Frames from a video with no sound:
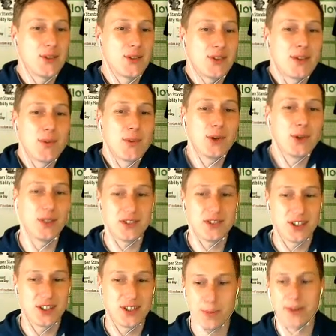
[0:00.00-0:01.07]
Moodle is an
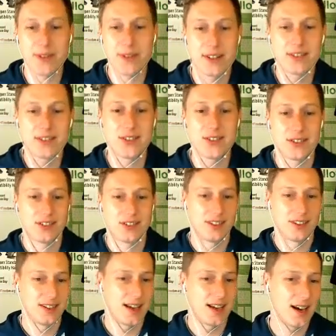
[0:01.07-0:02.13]
experience.
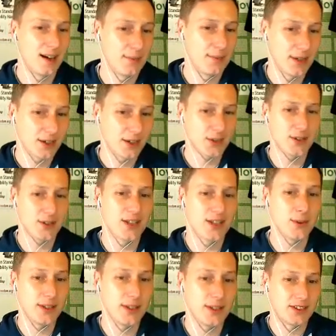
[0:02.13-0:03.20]
A good
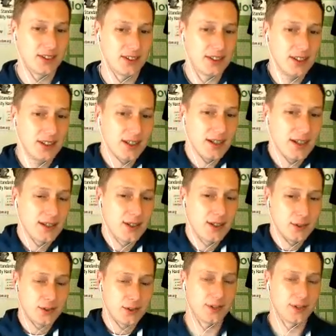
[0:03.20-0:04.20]
UX user